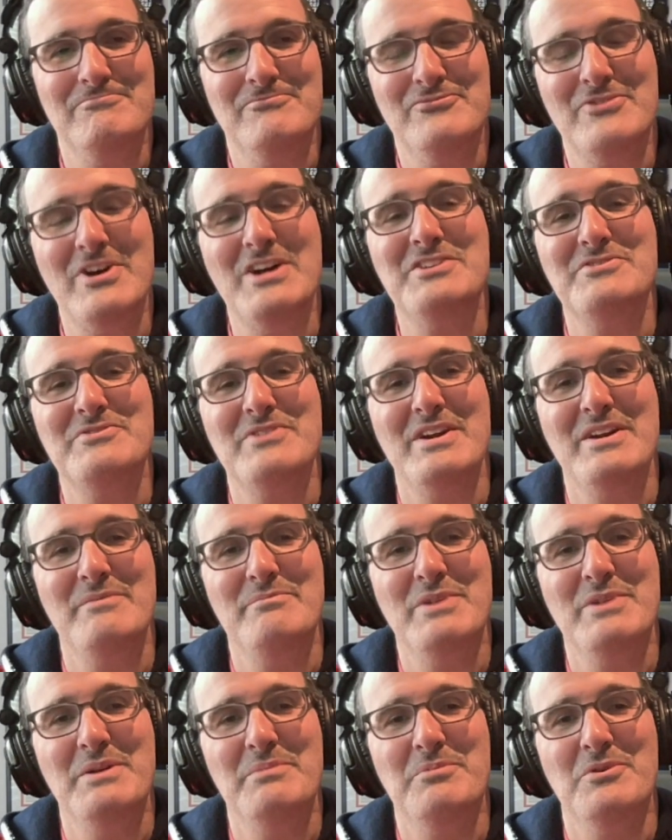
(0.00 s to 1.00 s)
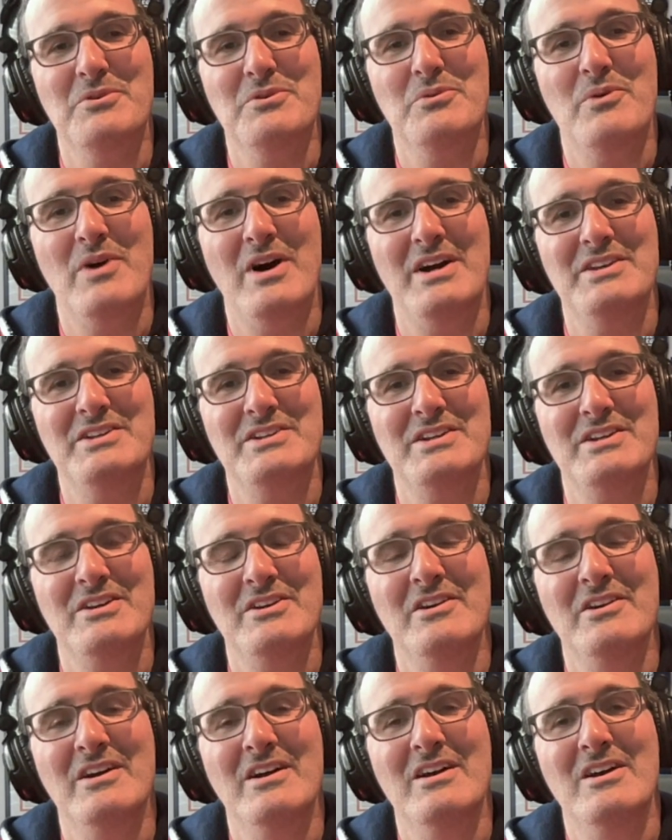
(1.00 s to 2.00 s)
frustrate people who
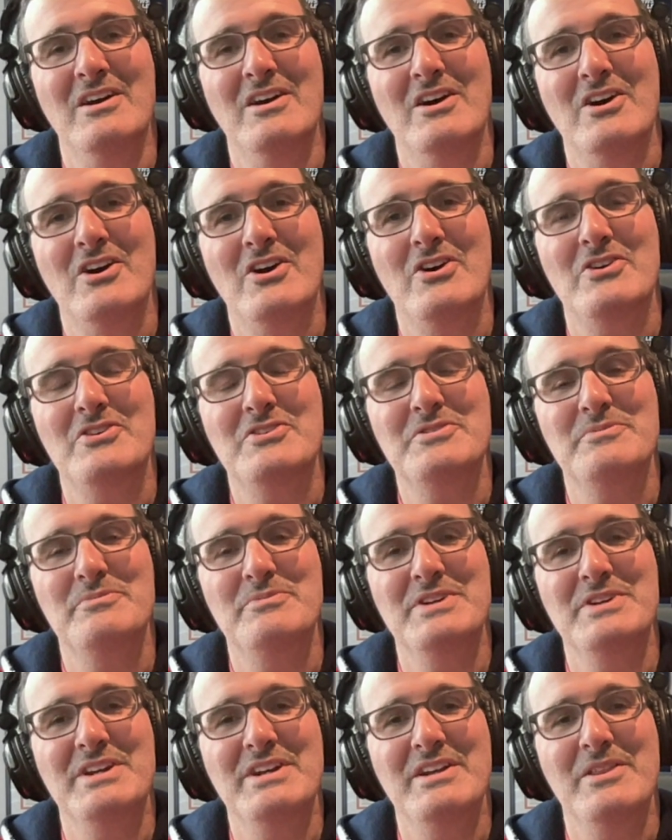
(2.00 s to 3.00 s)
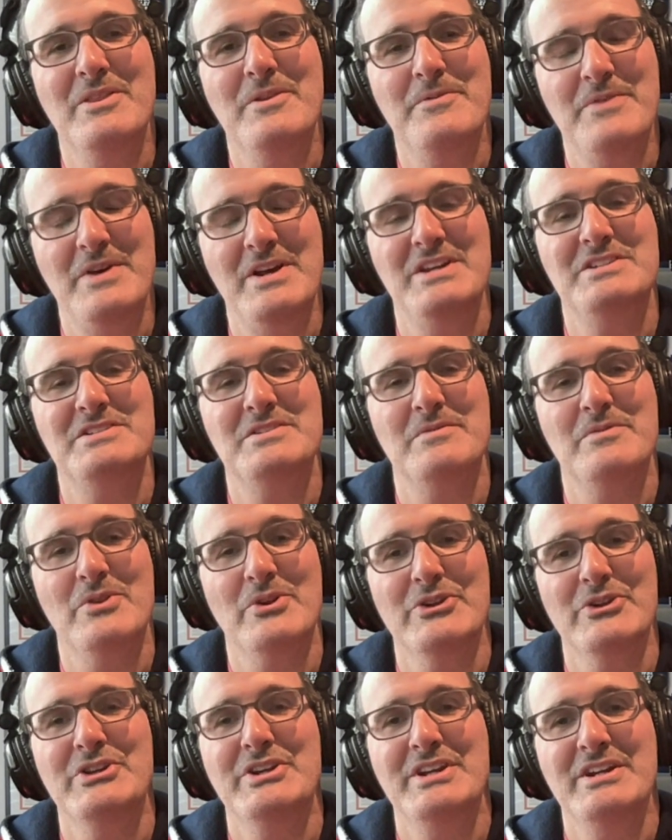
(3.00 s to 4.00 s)
wanted her to be the face of the
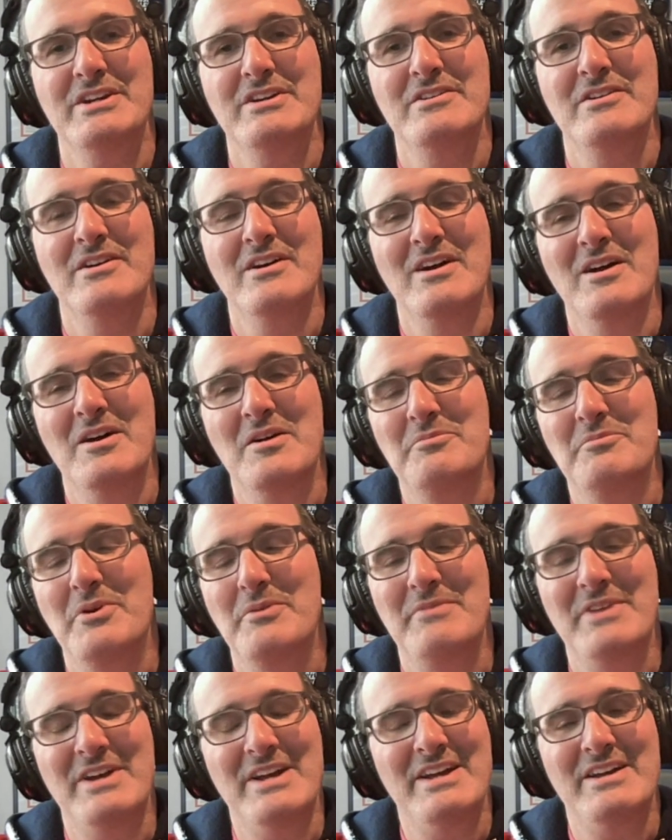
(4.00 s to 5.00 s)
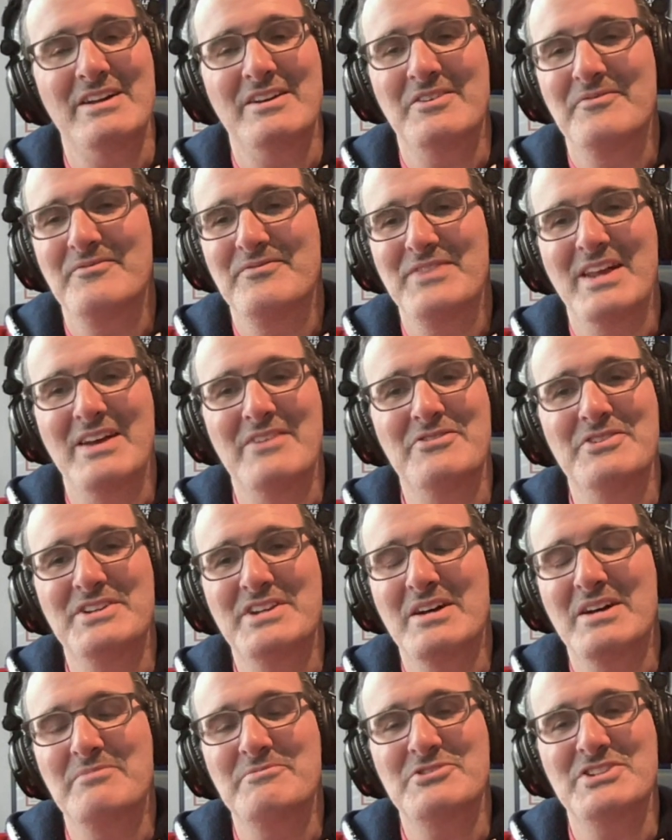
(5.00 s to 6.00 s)
league. But man, every
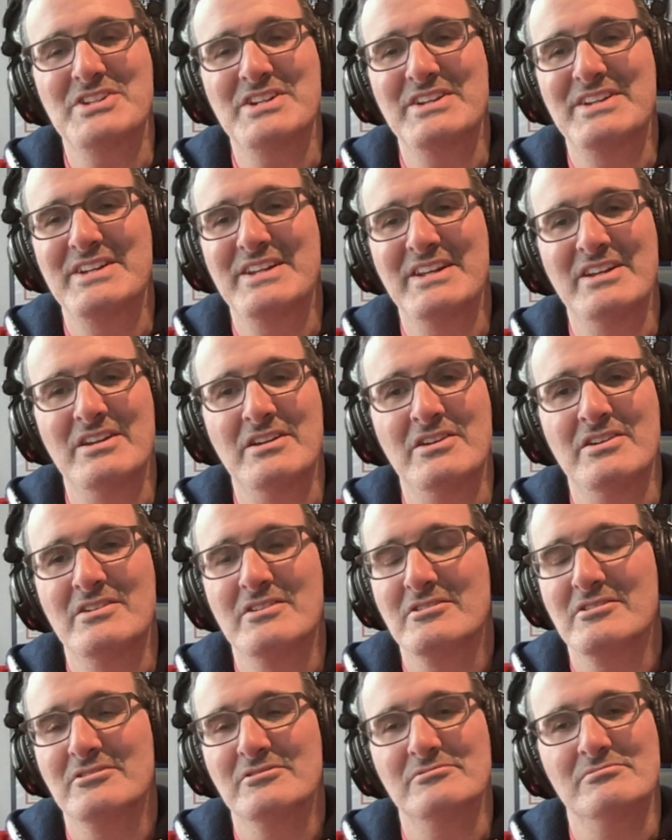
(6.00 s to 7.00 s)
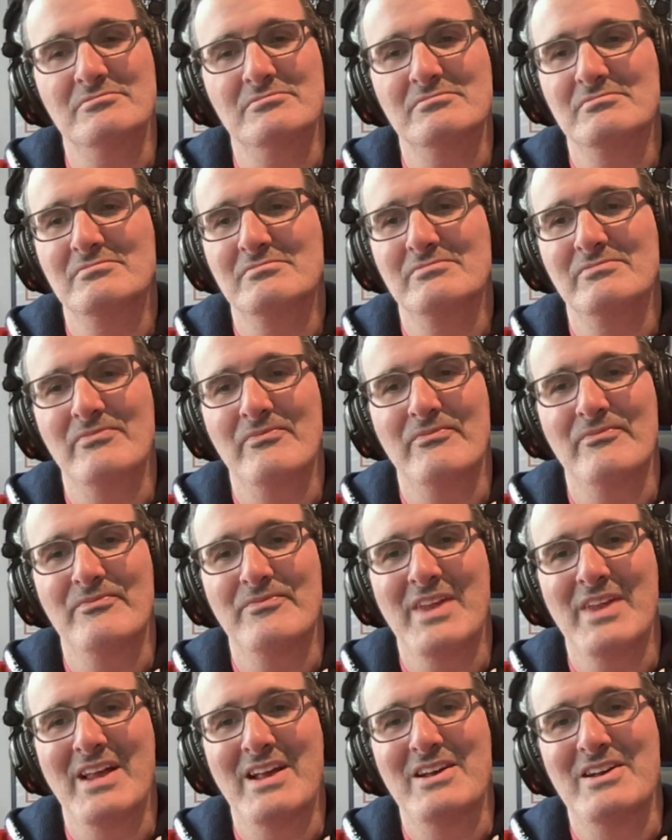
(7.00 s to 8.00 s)
time she did,
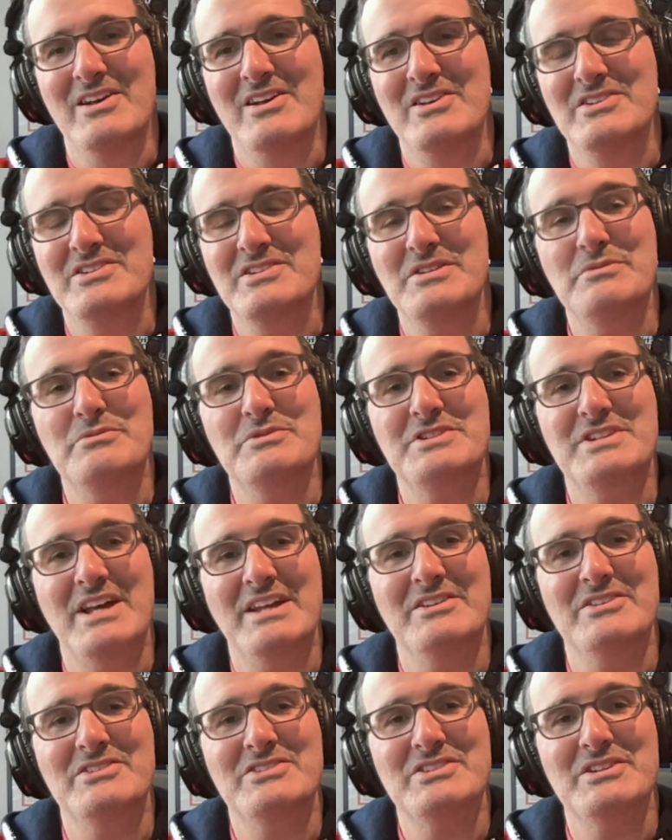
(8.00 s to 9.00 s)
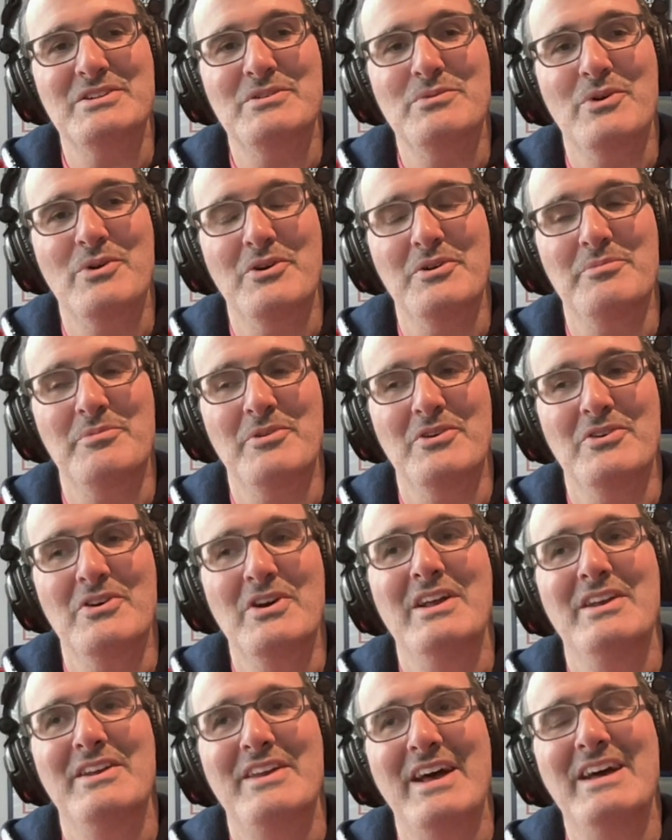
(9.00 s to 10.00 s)
she was endlessly quotable.
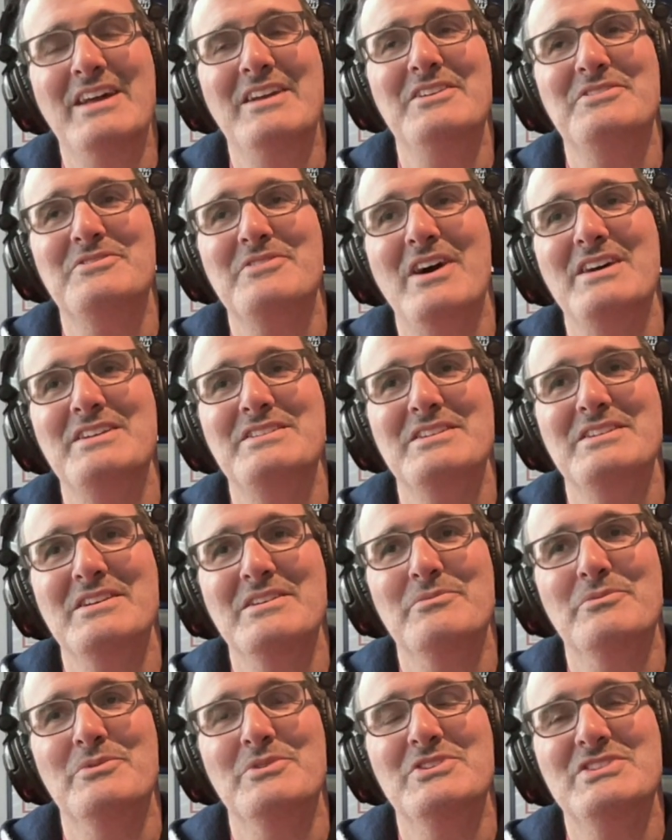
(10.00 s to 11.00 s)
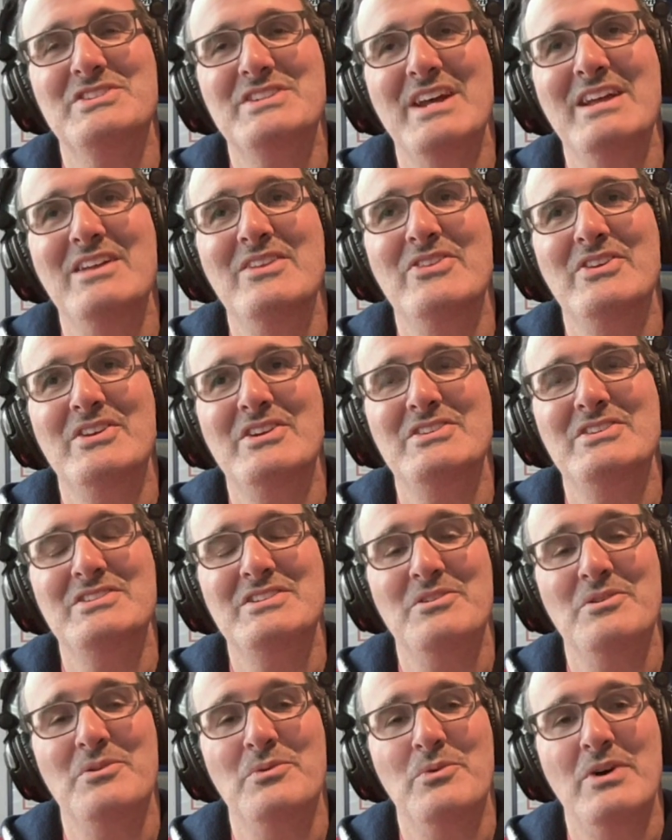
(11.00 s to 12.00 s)
Diana Taurasi would say things
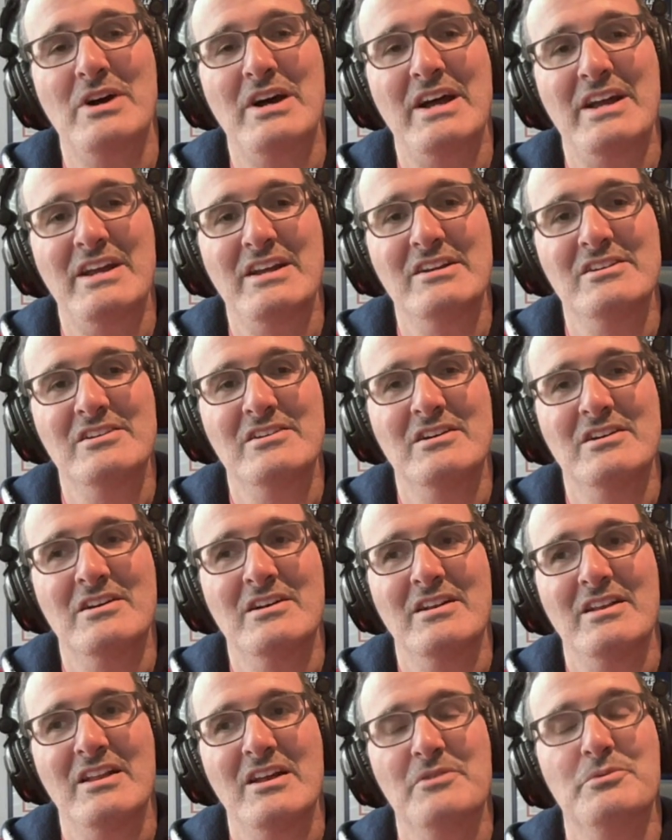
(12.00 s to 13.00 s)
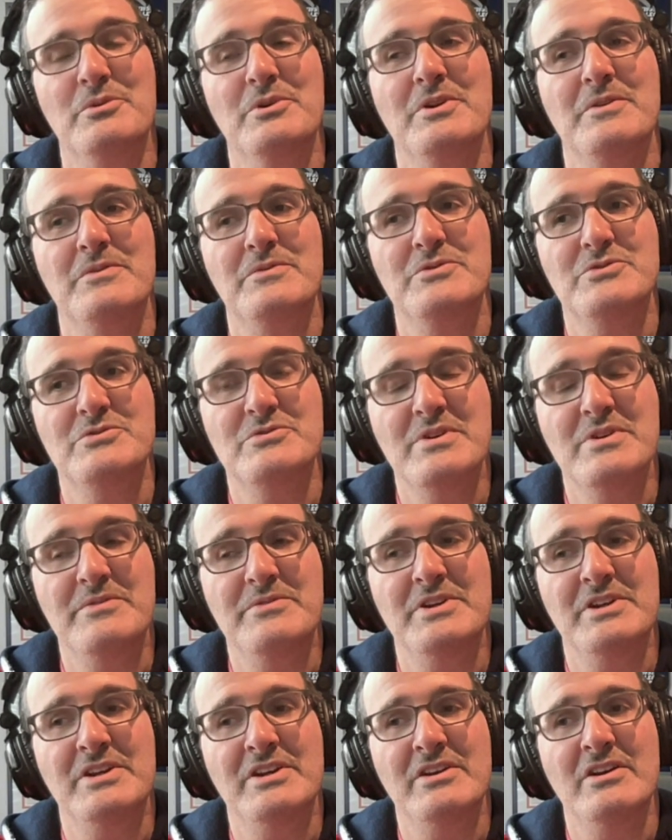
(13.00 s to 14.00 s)
in a way that would have
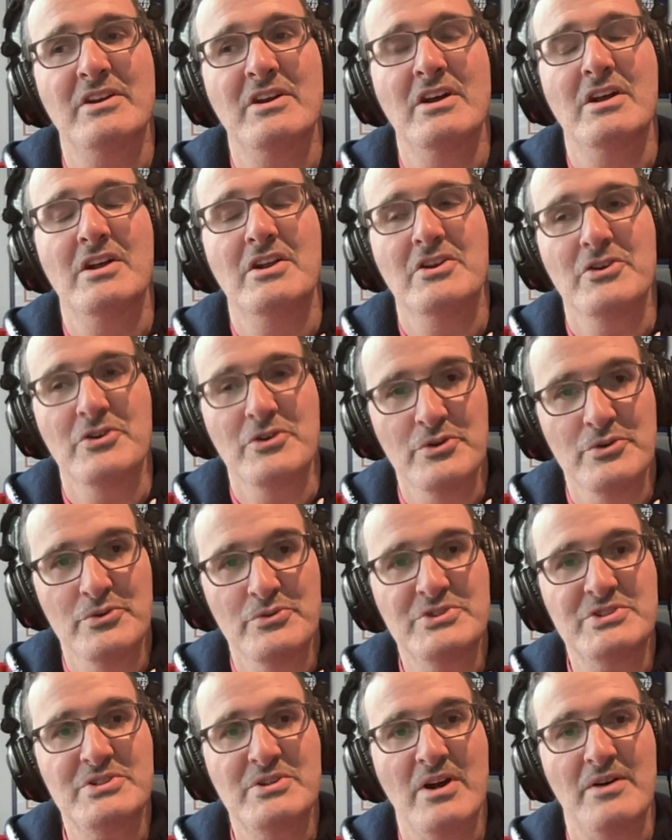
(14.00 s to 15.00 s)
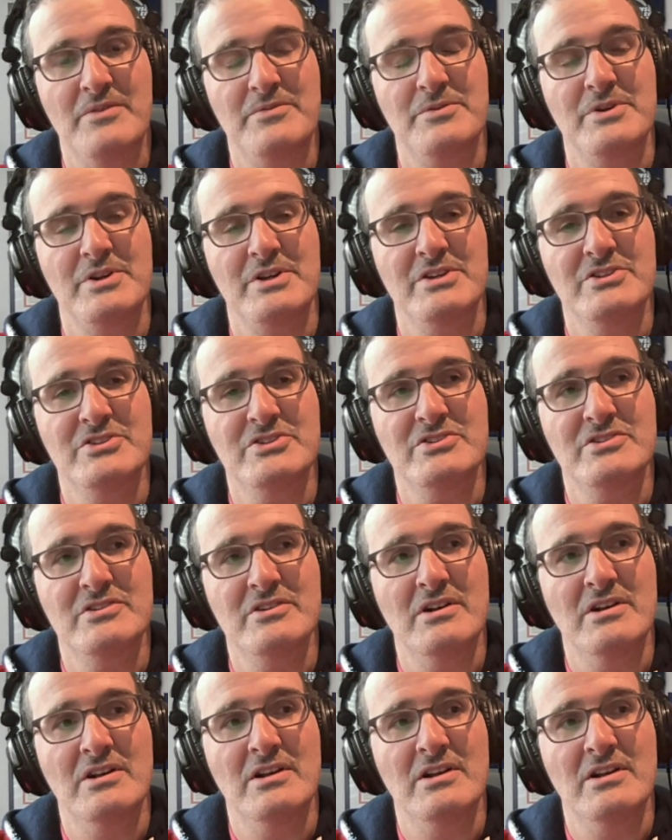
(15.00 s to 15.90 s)
driven news coverage